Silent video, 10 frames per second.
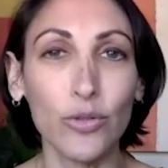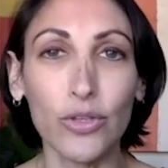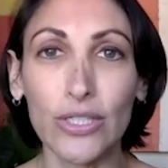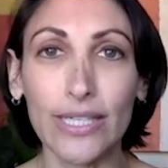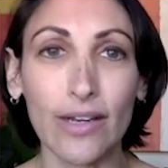
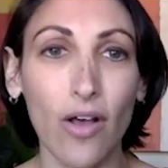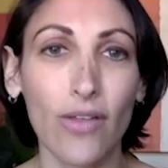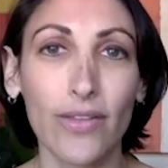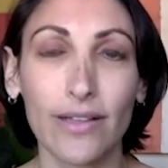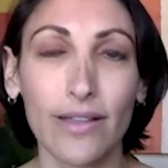If you
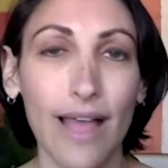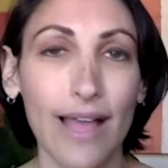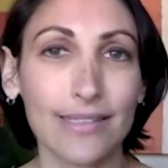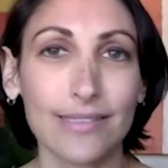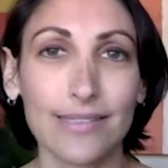look at all
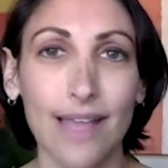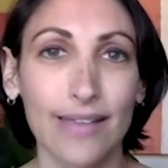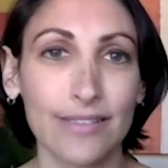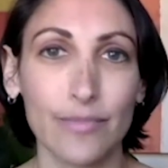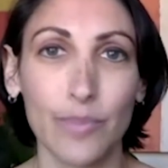the
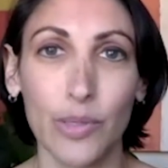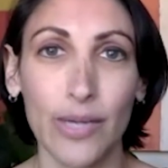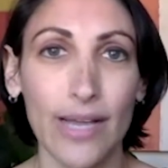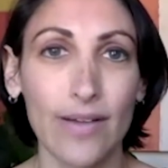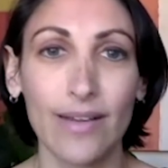classic signs
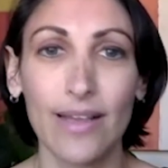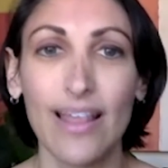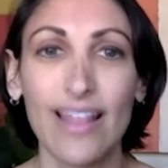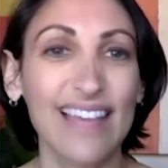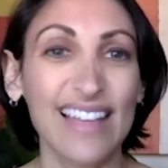of
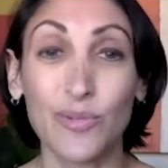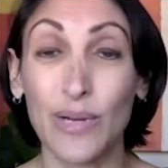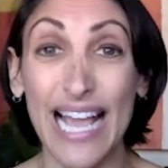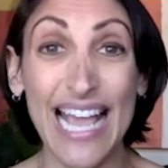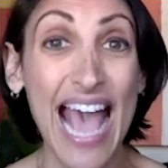burnout,
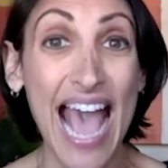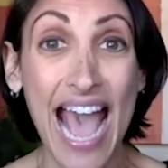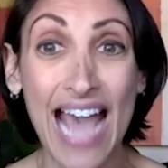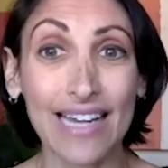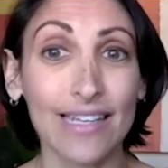that's what I
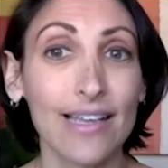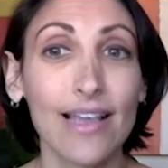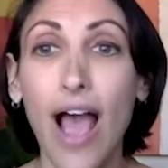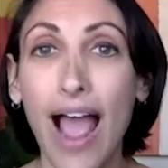had.